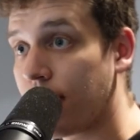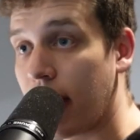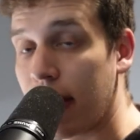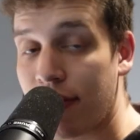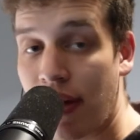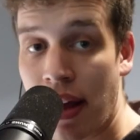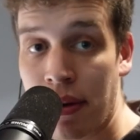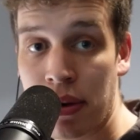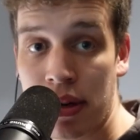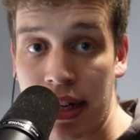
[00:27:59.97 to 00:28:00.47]
if
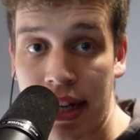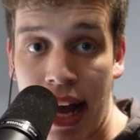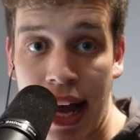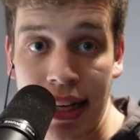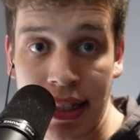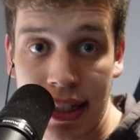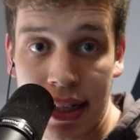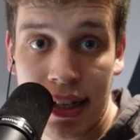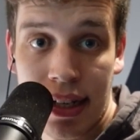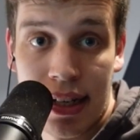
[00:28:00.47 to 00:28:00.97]
I were the guy
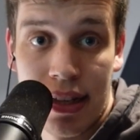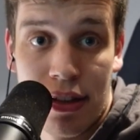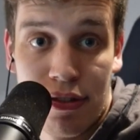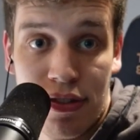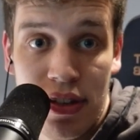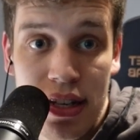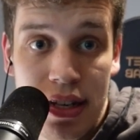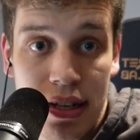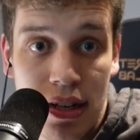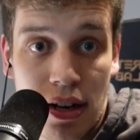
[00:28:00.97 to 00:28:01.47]
sending in the
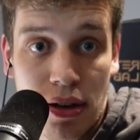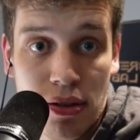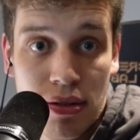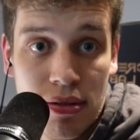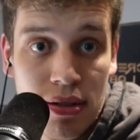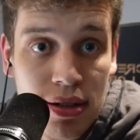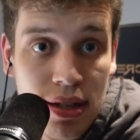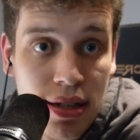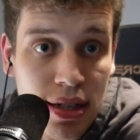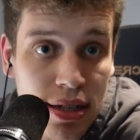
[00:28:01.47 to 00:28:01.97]
video
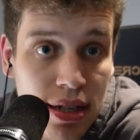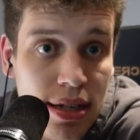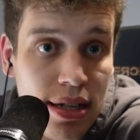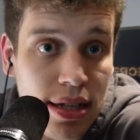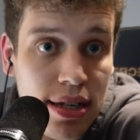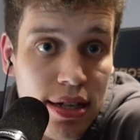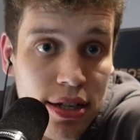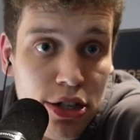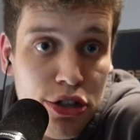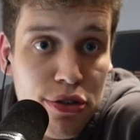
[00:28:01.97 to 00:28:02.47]

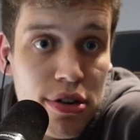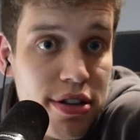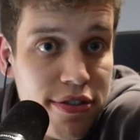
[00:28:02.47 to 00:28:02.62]
Street